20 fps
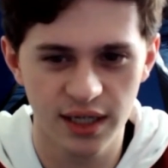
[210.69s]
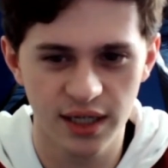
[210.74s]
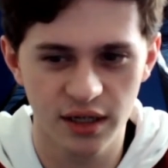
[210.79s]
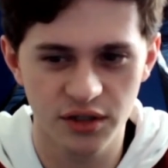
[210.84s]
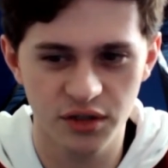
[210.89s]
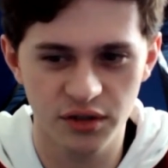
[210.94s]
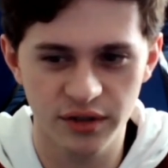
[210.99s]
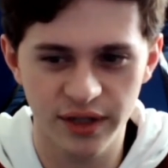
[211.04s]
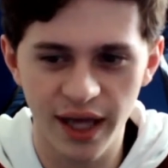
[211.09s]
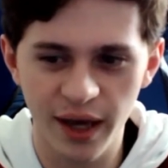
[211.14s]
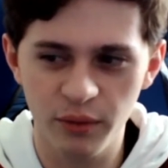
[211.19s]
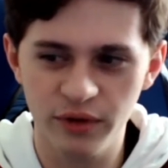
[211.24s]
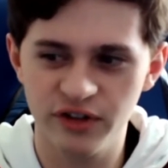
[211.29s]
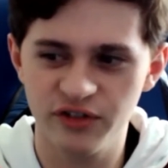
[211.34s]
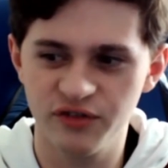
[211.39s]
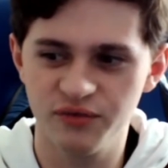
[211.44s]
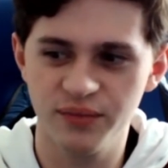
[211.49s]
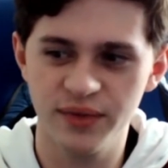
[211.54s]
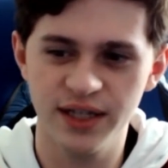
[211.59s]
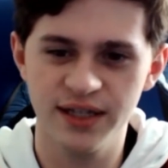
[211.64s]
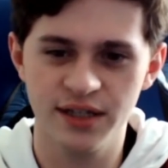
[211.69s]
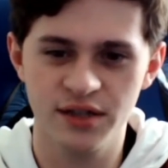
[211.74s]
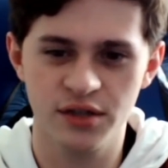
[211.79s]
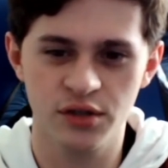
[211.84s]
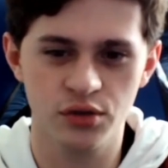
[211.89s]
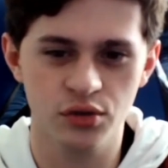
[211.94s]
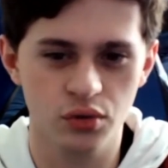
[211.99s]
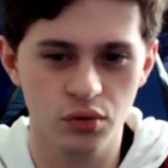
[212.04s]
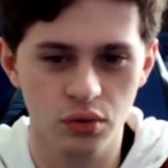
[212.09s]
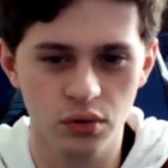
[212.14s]
So that would have mean that the
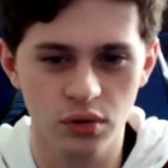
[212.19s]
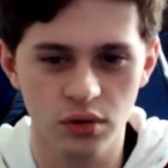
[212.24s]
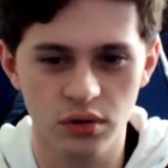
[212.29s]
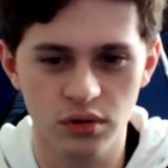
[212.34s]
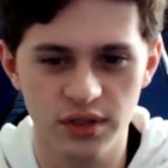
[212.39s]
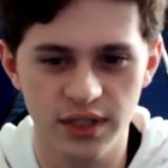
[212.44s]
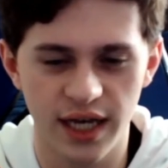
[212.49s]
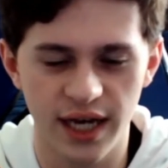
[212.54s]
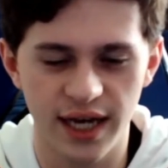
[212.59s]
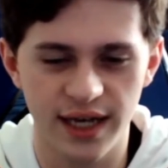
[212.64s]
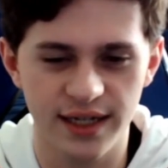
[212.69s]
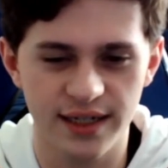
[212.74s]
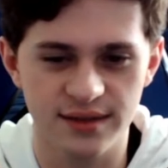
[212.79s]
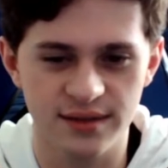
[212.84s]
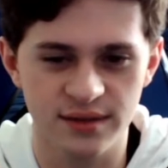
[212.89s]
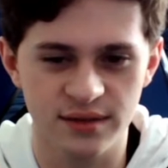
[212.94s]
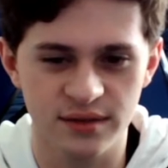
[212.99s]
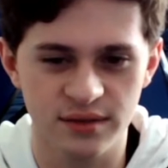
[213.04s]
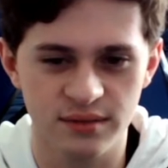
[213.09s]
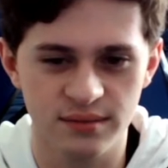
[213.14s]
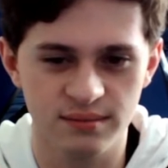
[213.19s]
Skrulls had,